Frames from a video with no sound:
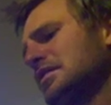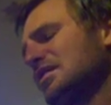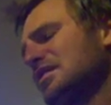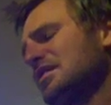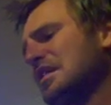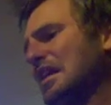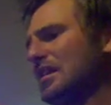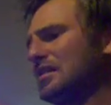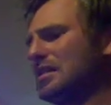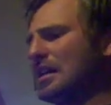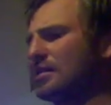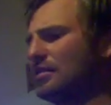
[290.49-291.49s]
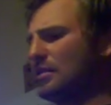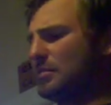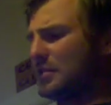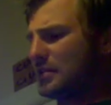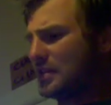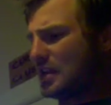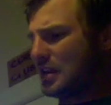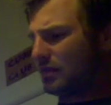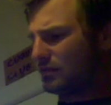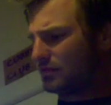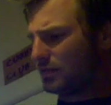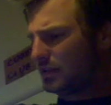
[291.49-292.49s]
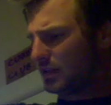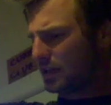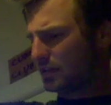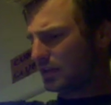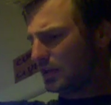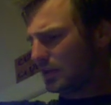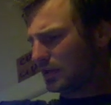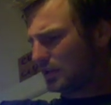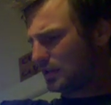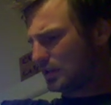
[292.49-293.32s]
this tank has actually been staying really clean.